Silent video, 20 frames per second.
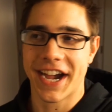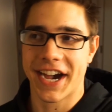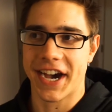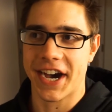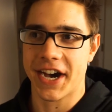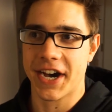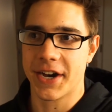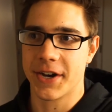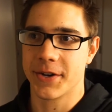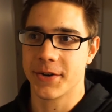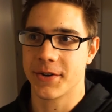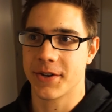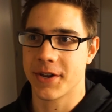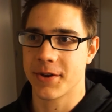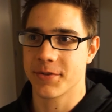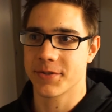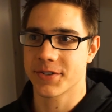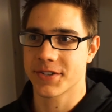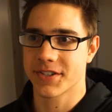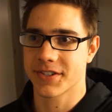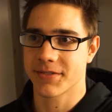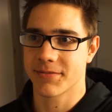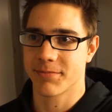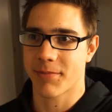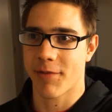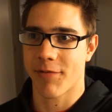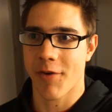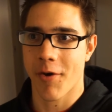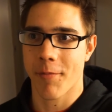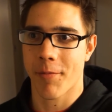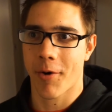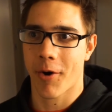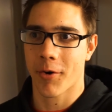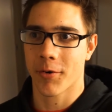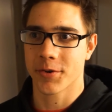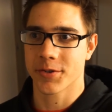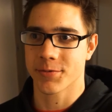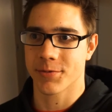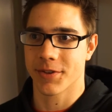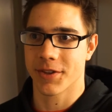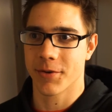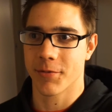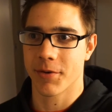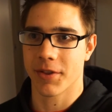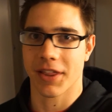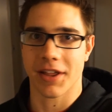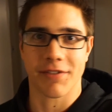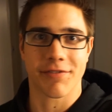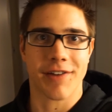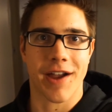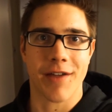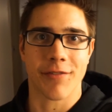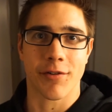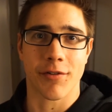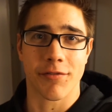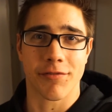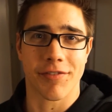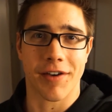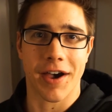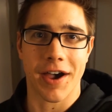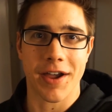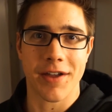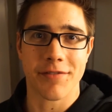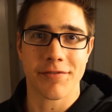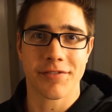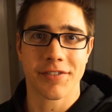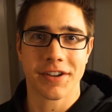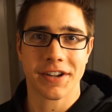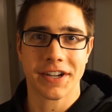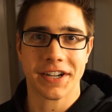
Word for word: Uh, it was my favorite part was when they went like five on five,